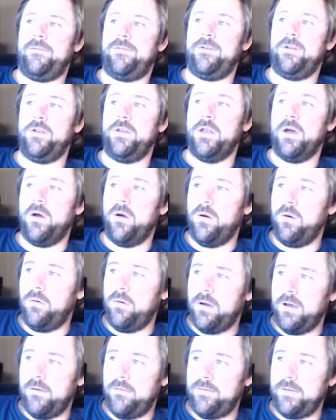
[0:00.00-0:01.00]
if you know
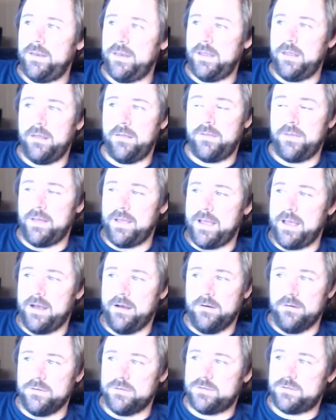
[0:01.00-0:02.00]
of anything
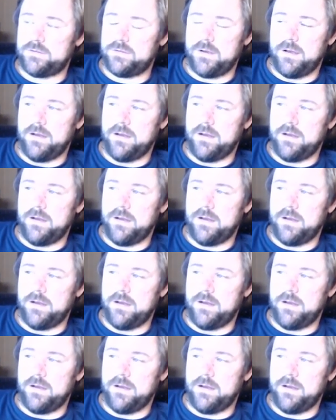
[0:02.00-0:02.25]
else,